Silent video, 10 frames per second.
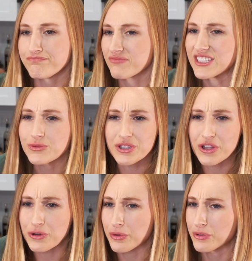This with the
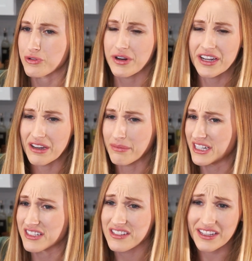cold drink, I mean, it
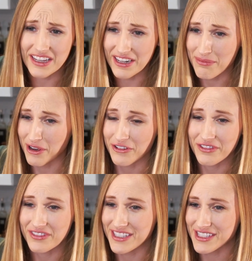doesn't get any better
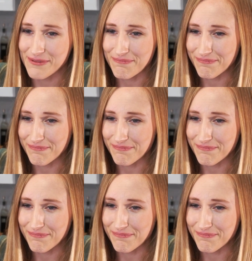than this.